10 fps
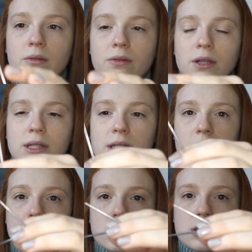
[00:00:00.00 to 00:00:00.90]
front
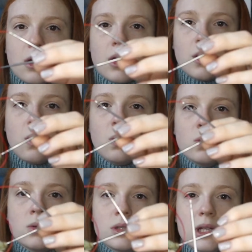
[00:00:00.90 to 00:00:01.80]
stitches on
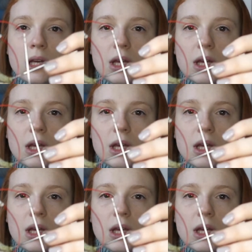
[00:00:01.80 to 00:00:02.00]
hold